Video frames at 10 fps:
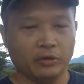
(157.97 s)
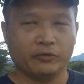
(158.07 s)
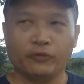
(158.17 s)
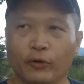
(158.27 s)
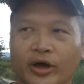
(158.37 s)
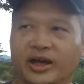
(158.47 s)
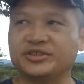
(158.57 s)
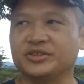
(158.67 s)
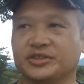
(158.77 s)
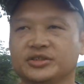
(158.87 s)

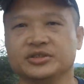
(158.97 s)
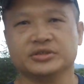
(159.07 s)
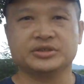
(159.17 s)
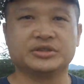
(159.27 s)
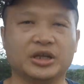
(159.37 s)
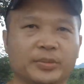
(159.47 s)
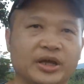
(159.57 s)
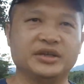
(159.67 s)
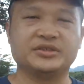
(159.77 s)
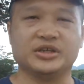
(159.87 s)
4-axis
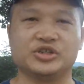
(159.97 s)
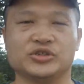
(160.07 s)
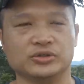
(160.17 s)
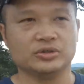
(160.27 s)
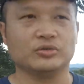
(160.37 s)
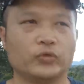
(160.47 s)
stabilization,